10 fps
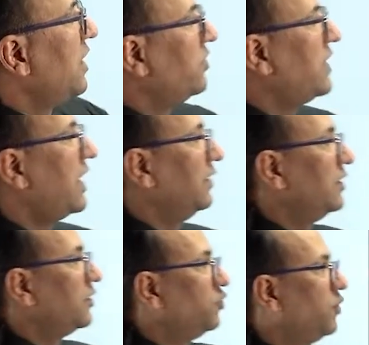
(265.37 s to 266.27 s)
Then
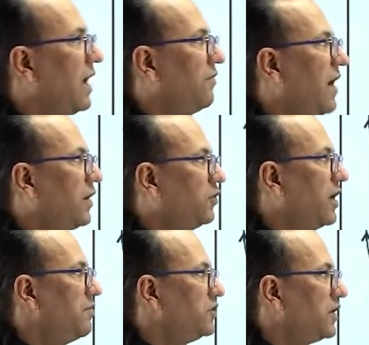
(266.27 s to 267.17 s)
you have
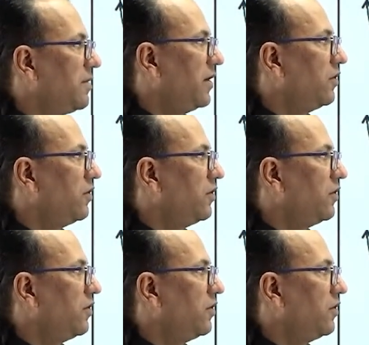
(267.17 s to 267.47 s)
ectoderm, mesoderm,